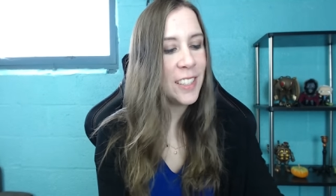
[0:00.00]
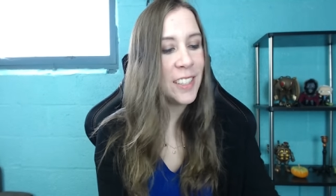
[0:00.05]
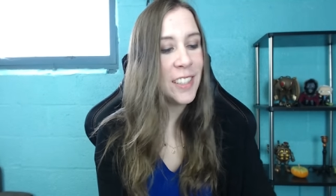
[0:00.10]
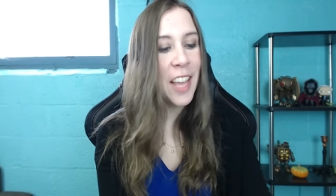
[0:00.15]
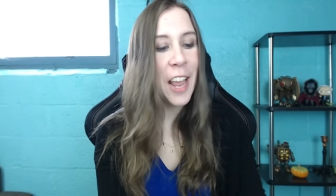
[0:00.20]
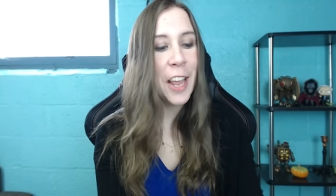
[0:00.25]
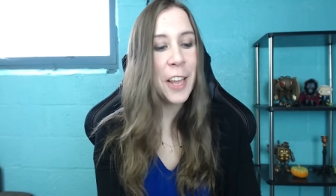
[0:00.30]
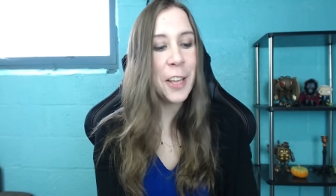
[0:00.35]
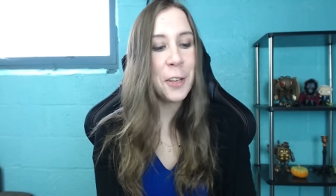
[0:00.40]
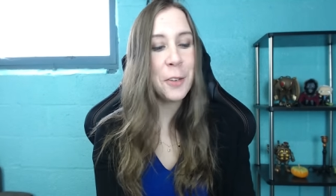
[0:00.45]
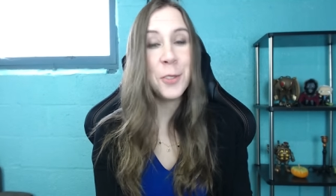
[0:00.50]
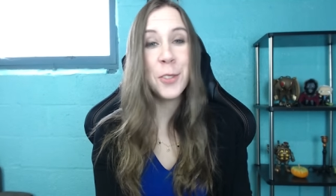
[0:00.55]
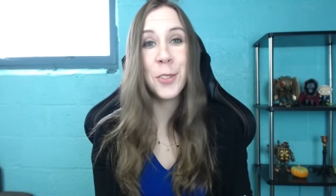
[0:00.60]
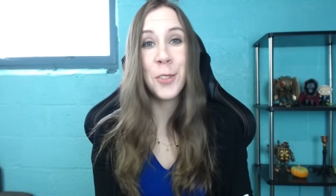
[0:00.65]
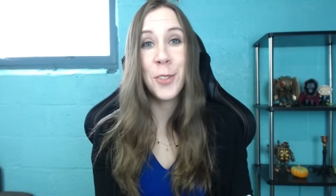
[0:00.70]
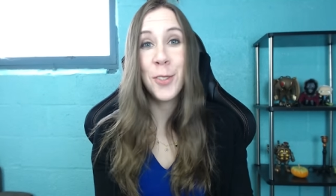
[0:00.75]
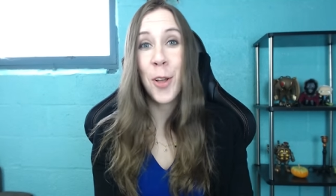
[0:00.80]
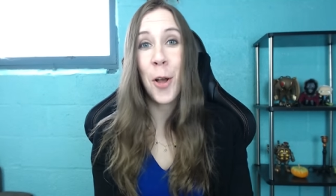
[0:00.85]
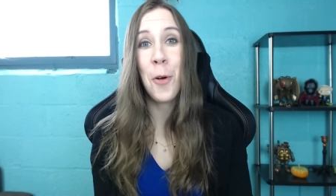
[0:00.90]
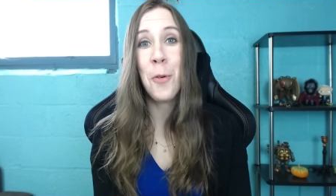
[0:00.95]
Thank you
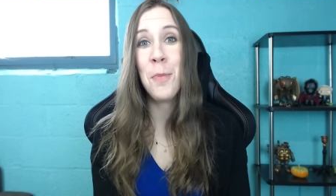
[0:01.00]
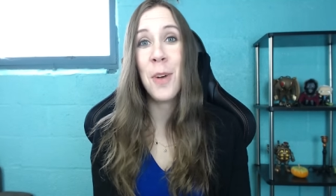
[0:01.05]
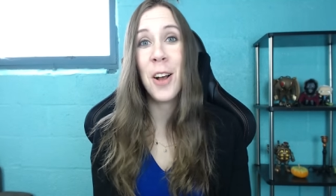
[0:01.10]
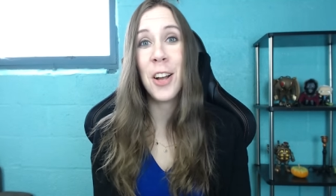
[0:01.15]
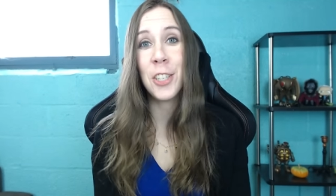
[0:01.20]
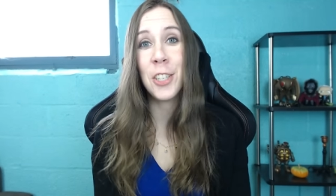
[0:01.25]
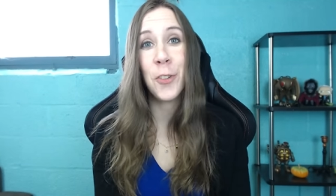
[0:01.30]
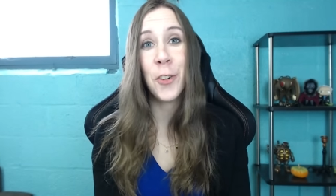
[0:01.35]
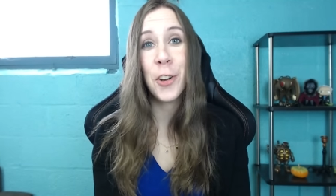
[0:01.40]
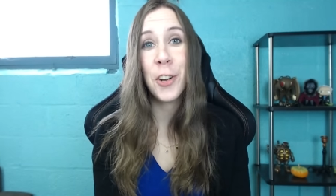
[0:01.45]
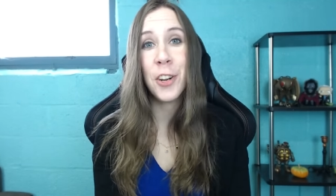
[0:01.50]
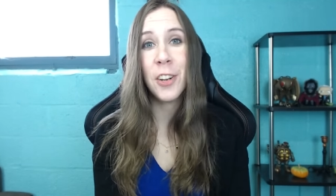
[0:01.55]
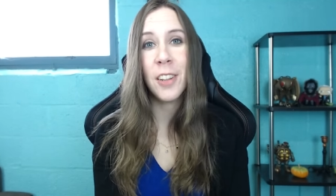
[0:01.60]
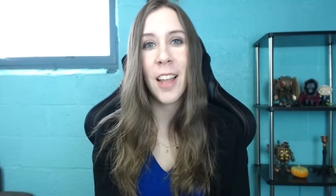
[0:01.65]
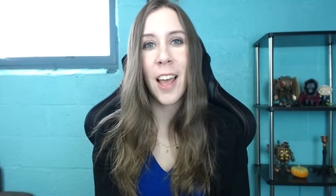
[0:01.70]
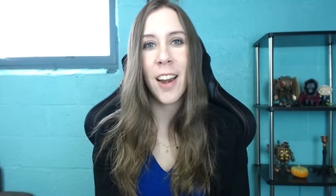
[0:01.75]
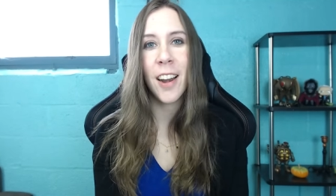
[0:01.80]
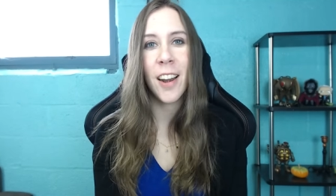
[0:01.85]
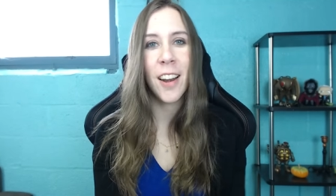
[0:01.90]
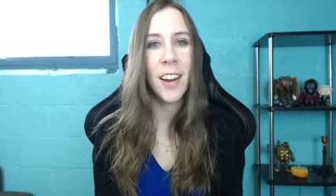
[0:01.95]
so much for your
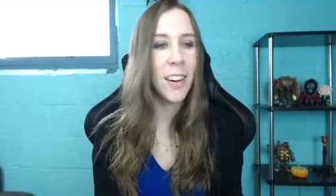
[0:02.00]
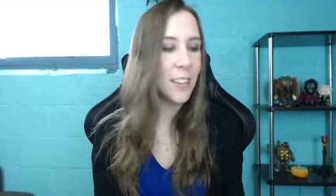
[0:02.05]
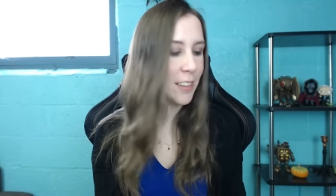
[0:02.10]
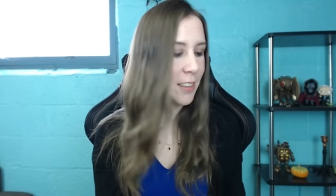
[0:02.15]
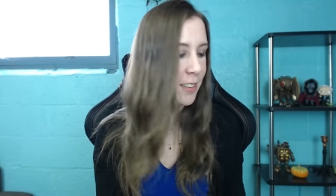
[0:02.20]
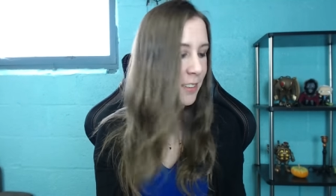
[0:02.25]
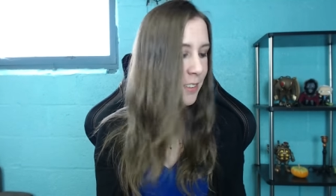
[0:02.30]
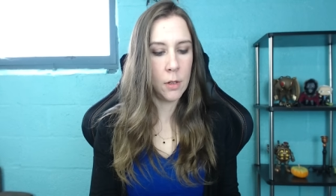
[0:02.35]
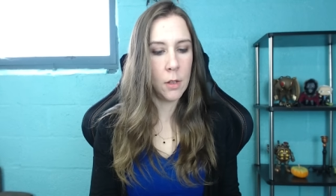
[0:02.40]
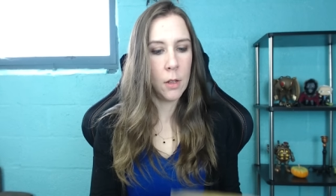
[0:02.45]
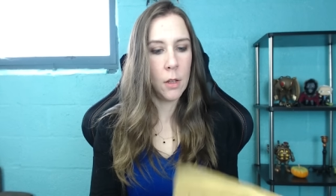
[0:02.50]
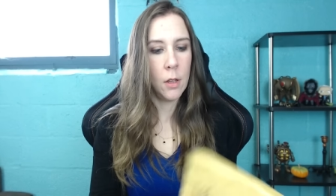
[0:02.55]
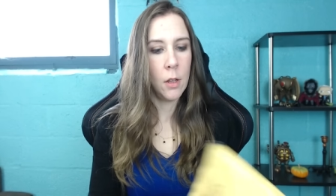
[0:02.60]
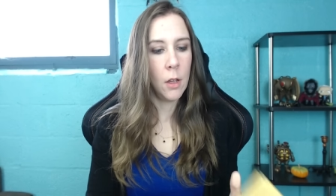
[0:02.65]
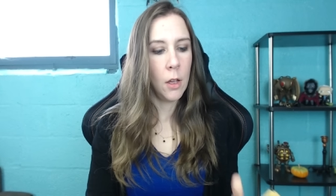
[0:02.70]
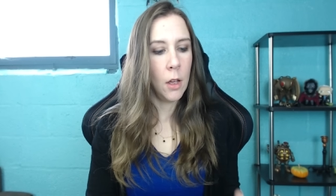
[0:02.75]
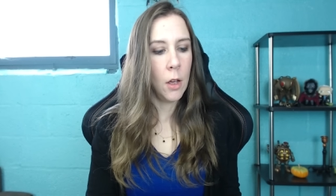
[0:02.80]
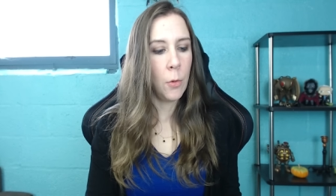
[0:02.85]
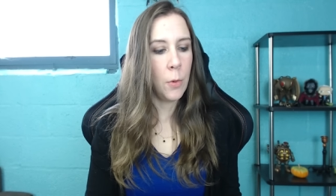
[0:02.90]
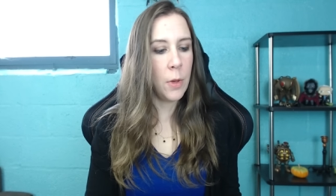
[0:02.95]
letter.
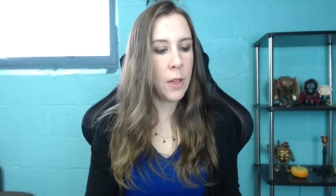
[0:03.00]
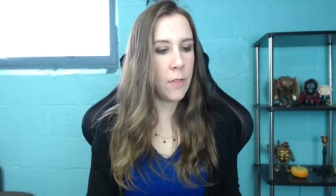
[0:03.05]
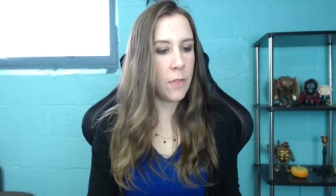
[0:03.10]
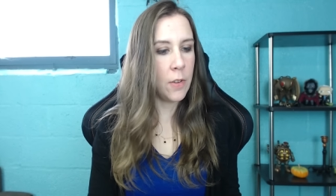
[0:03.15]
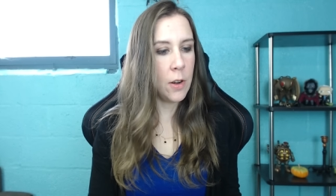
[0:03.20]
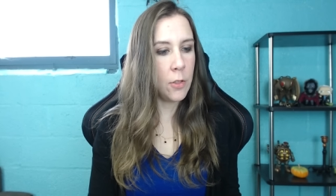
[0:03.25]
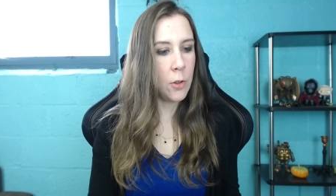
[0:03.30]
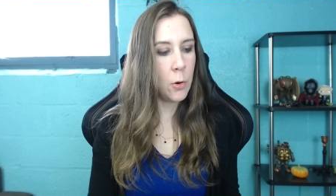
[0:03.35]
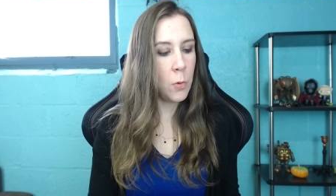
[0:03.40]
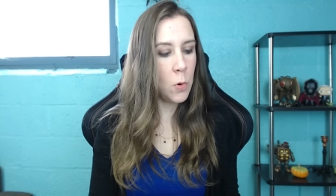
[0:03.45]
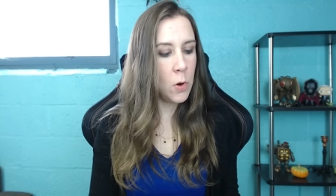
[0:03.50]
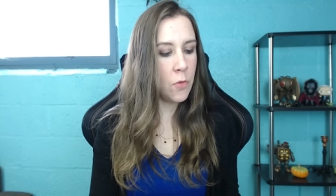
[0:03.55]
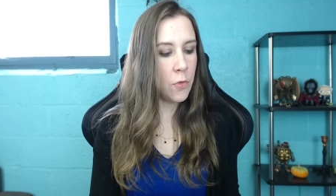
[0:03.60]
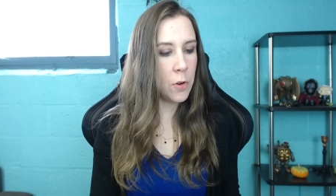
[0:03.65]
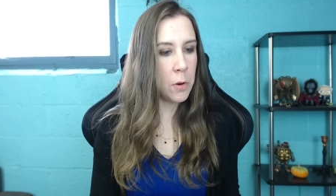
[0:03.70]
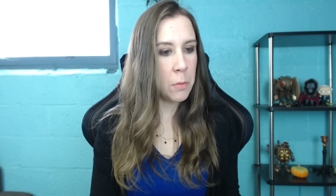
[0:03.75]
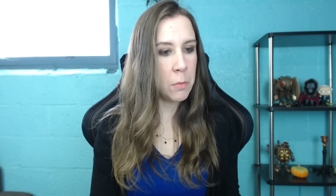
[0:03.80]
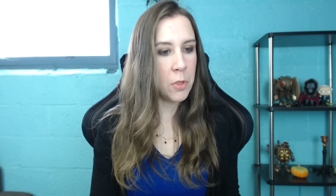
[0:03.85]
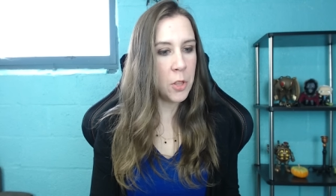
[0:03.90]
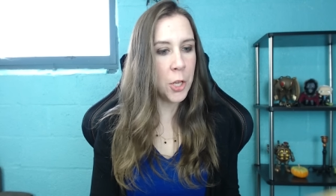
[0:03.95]
We have another one
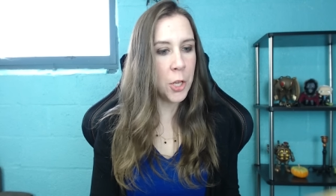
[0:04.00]
from the